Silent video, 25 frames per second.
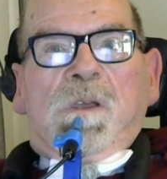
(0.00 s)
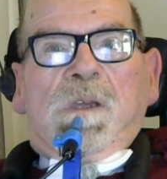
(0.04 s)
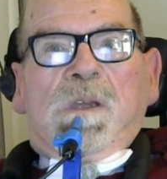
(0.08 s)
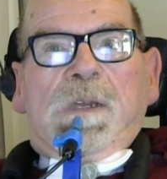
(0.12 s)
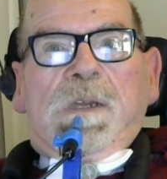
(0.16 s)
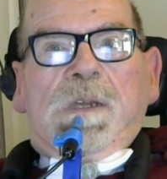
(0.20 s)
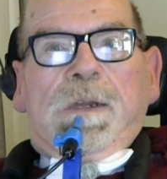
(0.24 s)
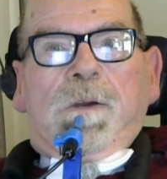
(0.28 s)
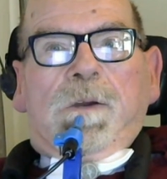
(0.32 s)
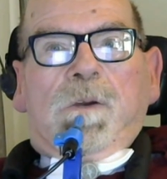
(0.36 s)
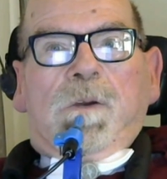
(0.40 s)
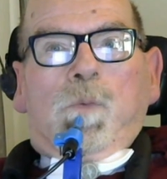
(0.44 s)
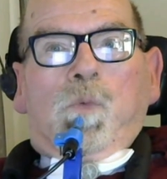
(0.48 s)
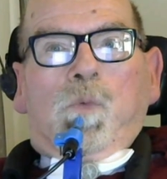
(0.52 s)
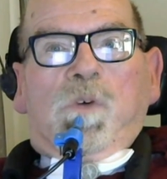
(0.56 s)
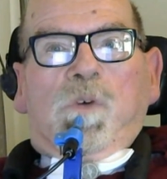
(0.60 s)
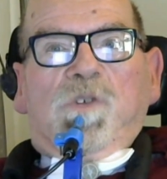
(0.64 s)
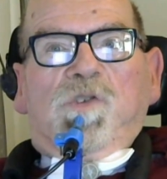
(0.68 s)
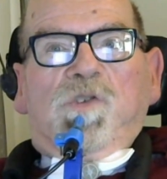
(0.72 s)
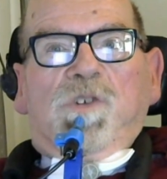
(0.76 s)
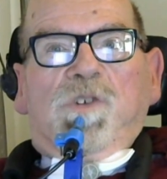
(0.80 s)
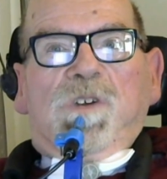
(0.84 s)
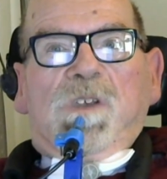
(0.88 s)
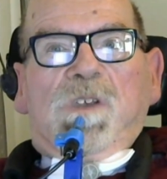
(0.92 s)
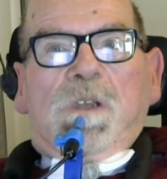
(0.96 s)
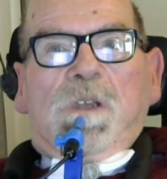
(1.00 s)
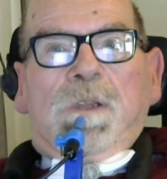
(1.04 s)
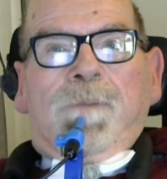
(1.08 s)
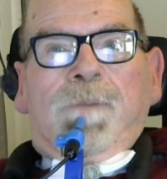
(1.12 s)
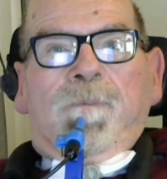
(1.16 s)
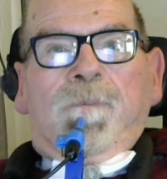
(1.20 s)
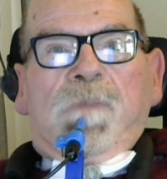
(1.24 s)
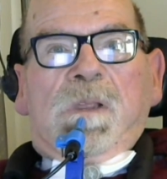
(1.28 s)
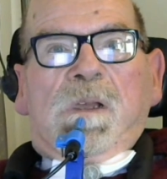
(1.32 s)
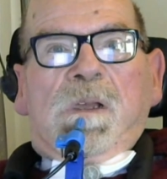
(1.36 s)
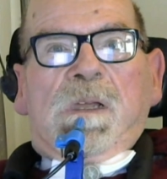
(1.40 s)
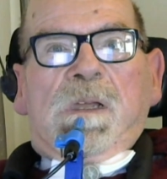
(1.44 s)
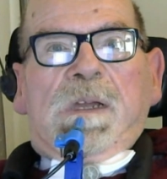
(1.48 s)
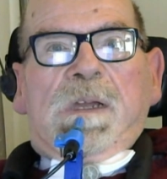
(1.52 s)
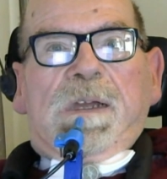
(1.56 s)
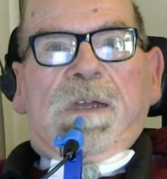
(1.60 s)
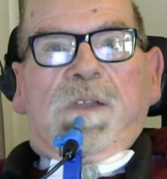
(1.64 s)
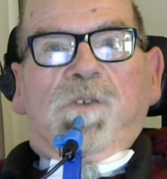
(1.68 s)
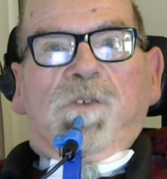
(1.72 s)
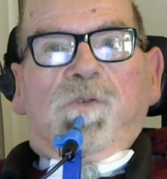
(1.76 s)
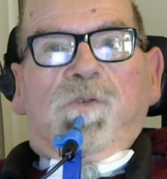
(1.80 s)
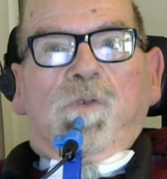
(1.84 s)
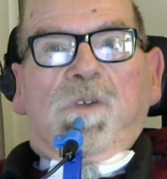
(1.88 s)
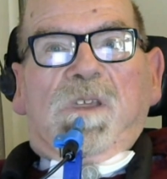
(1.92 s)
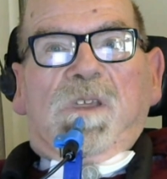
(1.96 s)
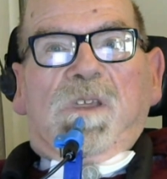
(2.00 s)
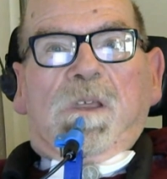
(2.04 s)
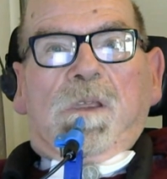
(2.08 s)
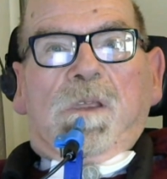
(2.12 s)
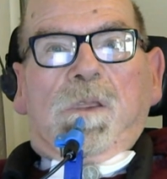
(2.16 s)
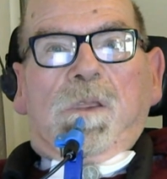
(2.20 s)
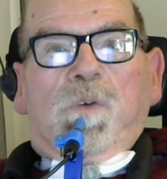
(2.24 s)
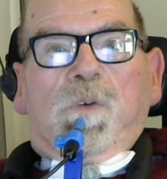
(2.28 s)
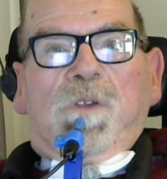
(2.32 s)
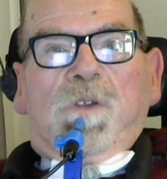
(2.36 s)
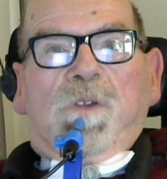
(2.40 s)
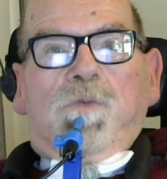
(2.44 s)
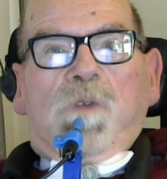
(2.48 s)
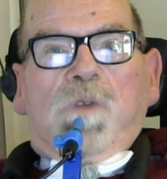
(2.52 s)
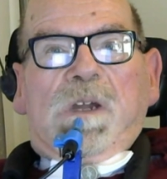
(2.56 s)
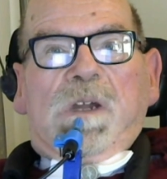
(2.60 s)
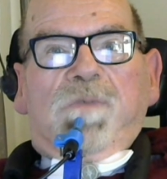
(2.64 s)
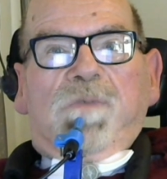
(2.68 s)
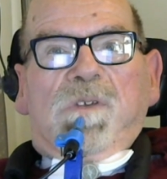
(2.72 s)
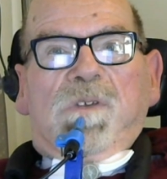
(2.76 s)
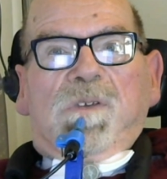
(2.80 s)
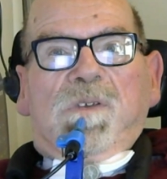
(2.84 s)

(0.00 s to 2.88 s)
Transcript: Washington, and Julia Louis-Dreyfus.